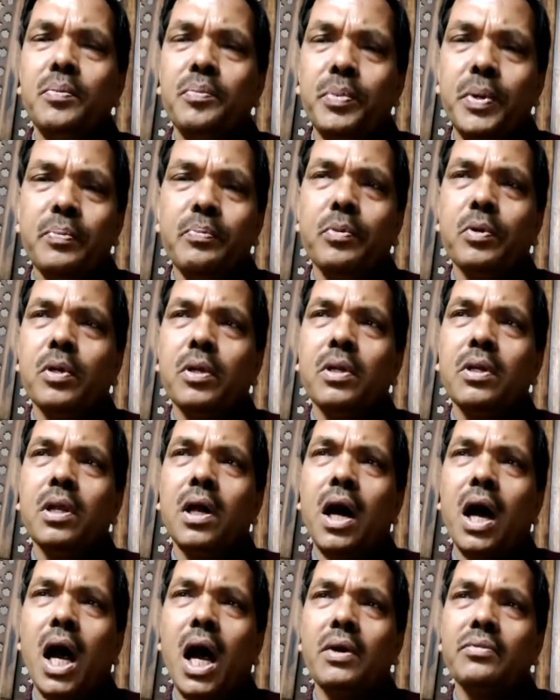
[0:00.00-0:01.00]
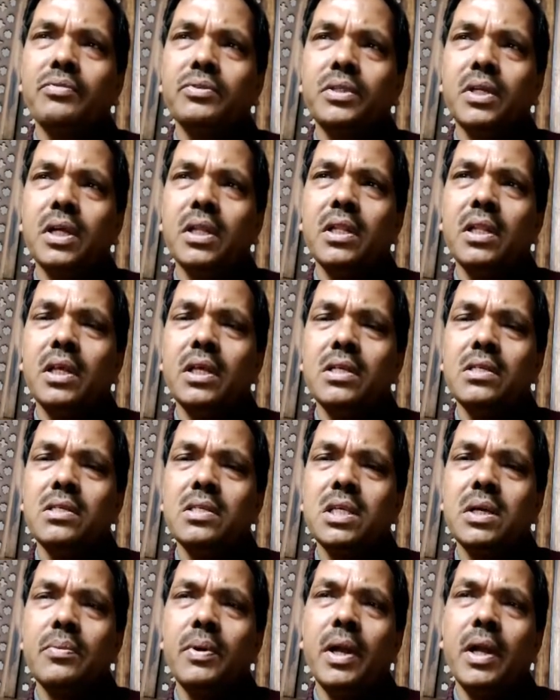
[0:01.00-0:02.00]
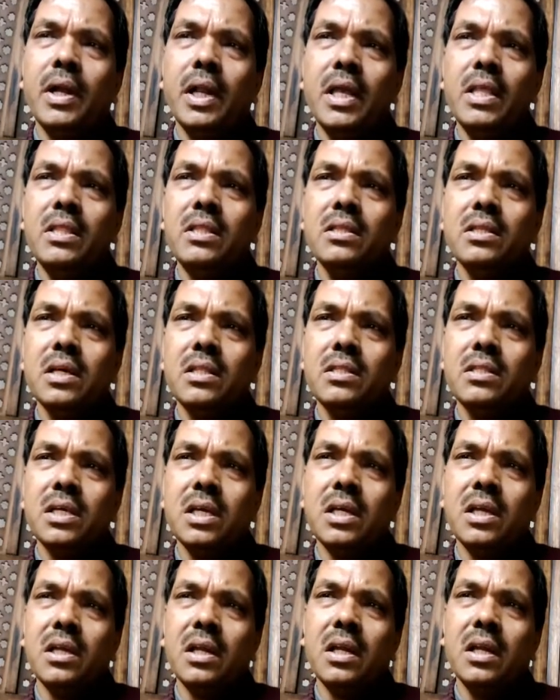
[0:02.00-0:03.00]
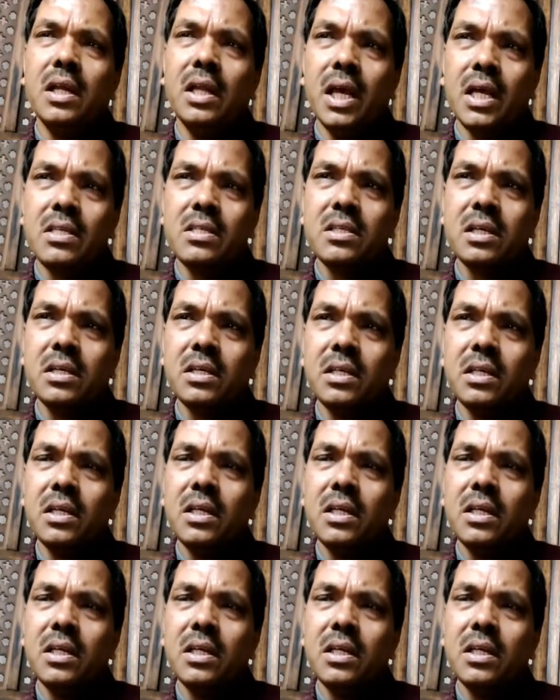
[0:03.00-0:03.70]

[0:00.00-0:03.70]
People after the 17th general election